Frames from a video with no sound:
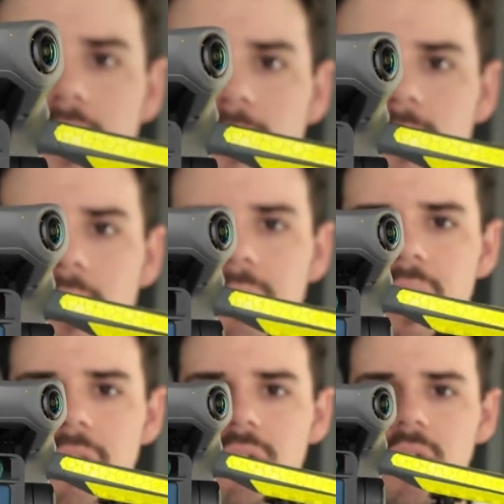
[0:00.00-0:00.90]
stuff with my
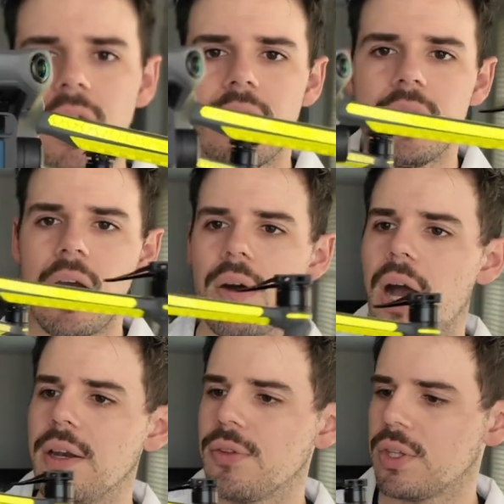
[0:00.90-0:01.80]
Mavic. Now,
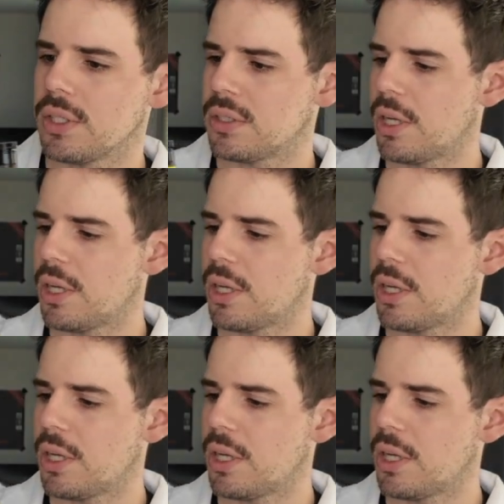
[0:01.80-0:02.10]
I don't think the